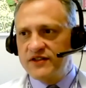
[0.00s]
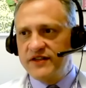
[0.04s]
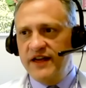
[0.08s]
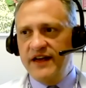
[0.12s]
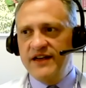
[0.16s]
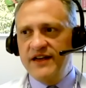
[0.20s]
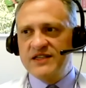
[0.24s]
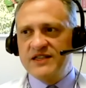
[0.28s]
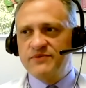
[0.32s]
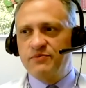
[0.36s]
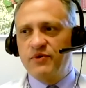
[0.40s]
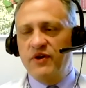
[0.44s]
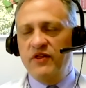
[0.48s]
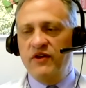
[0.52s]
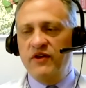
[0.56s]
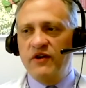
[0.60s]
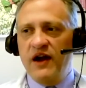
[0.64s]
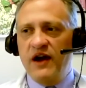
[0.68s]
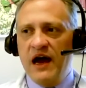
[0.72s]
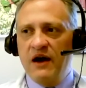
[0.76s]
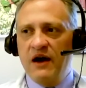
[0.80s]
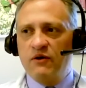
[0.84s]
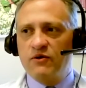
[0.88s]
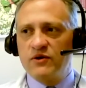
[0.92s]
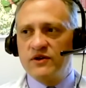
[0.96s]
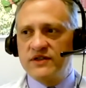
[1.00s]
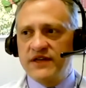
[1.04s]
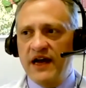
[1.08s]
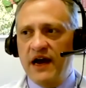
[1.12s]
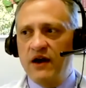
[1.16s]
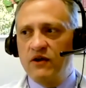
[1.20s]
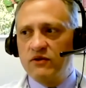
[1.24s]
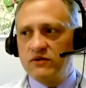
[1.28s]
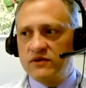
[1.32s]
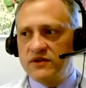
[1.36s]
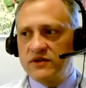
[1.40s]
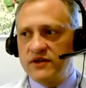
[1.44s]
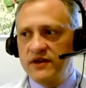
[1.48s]
they had to spread their hours
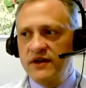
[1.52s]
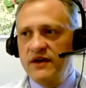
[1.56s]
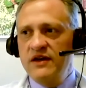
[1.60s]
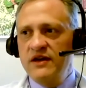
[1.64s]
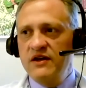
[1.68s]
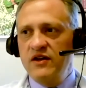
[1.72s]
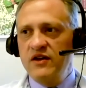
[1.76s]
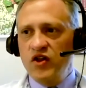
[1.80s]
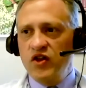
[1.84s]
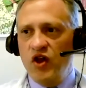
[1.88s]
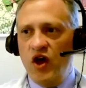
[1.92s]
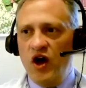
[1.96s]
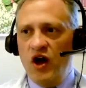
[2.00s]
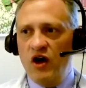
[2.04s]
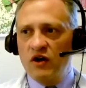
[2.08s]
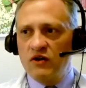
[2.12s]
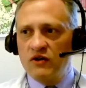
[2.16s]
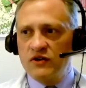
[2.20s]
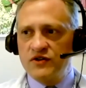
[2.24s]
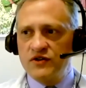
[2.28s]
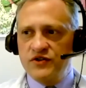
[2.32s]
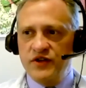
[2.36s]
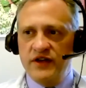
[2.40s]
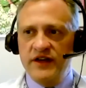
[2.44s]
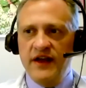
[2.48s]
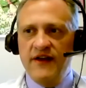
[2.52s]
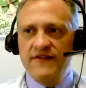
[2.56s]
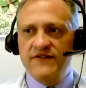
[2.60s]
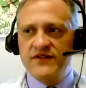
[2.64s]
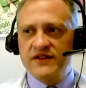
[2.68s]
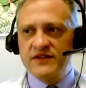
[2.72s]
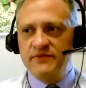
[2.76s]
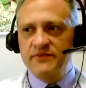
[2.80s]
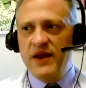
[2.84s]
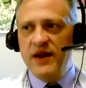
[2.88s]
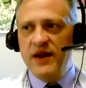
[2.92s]
out longer so they didn't have as many